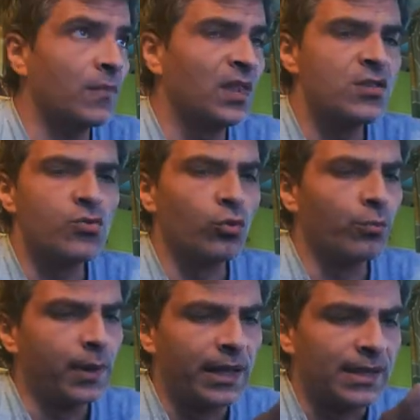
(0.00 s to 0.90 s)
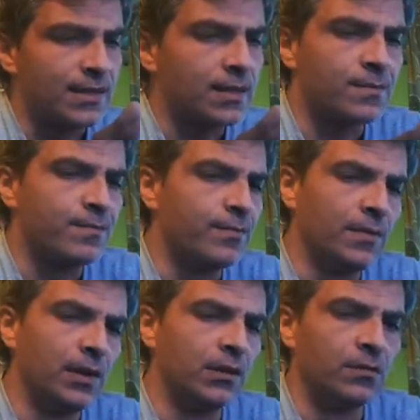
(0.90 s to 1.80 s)
This took place
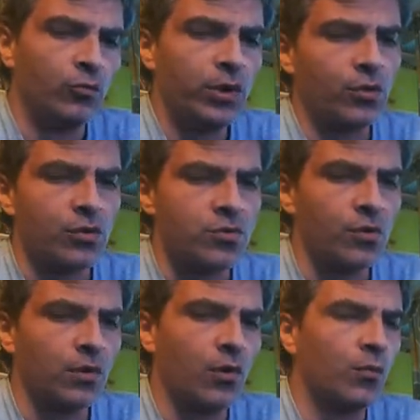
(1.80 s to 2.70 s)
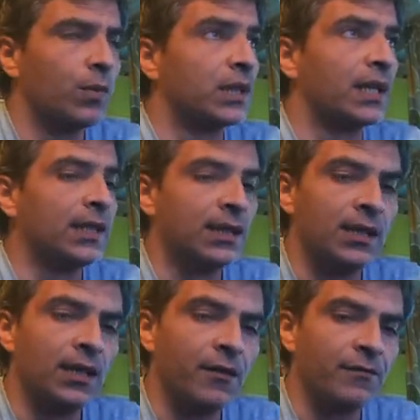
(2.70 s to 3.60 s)
a week or so ago but I
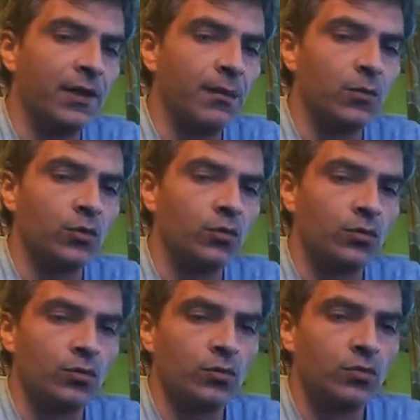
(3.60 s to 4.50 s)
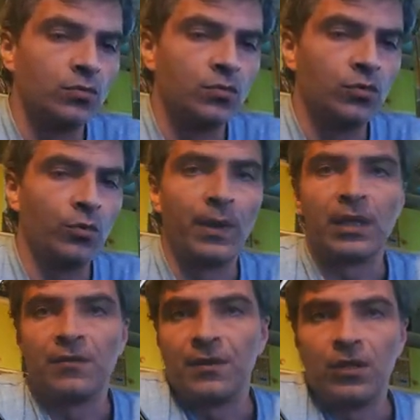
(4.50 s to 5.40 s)
didn't have time to, to
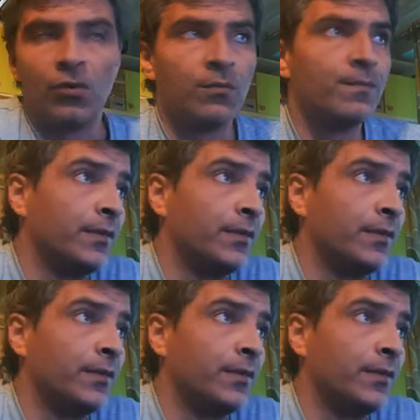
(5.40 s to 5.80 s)
make the video.